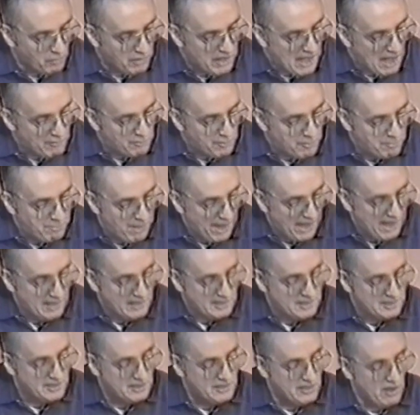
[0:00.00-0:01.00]
We have
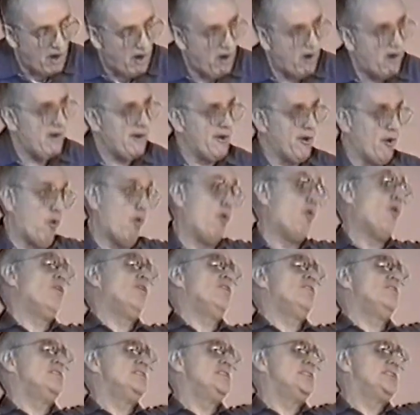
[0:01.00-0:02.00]
abandoned our
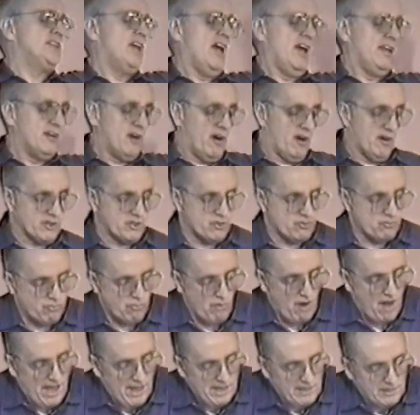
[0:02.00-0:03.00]
oars and our
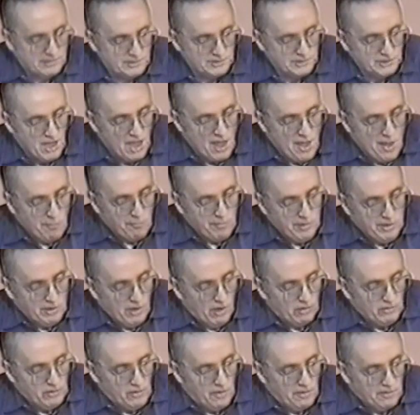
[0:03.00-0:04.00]
trials. We
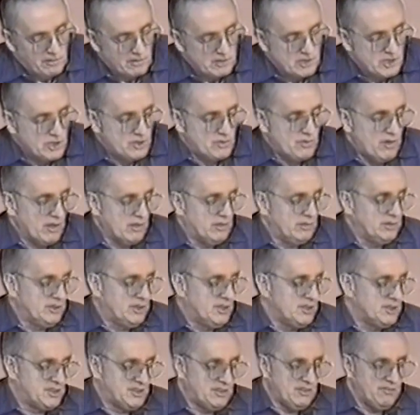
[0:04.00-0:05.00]
no longer struggle
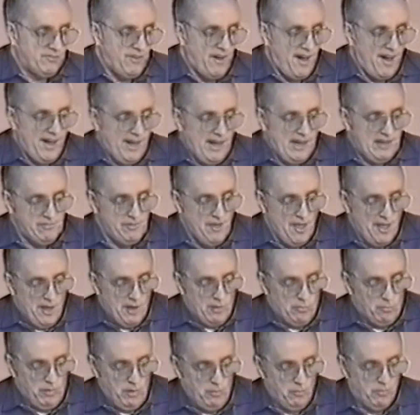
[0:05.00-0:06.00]
to survive.
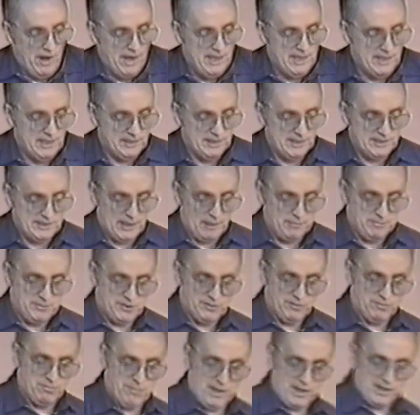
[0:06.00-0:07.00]
We wait in the
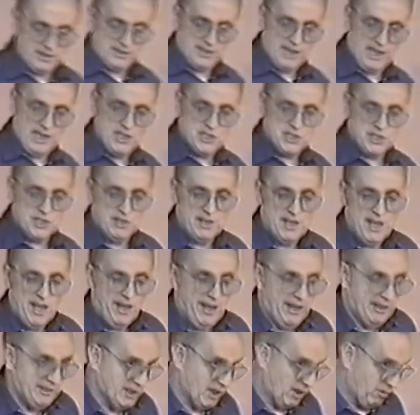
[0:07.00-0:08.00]
depths of meditation
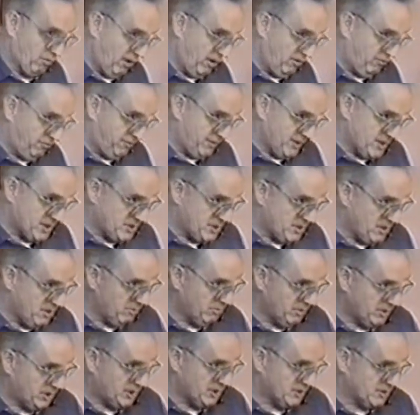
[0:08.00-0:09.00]
in the great fish,
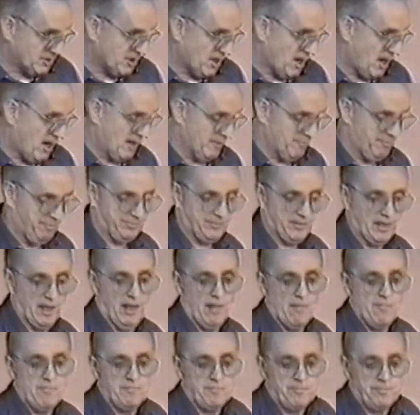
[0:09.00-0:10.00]
which is God.
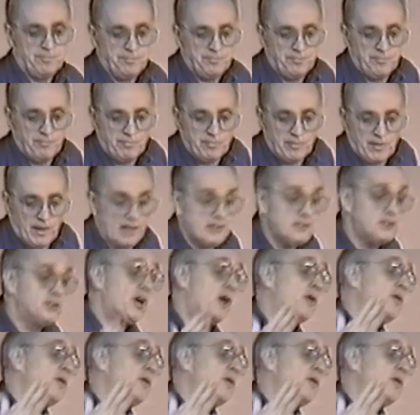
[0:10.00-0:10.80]
And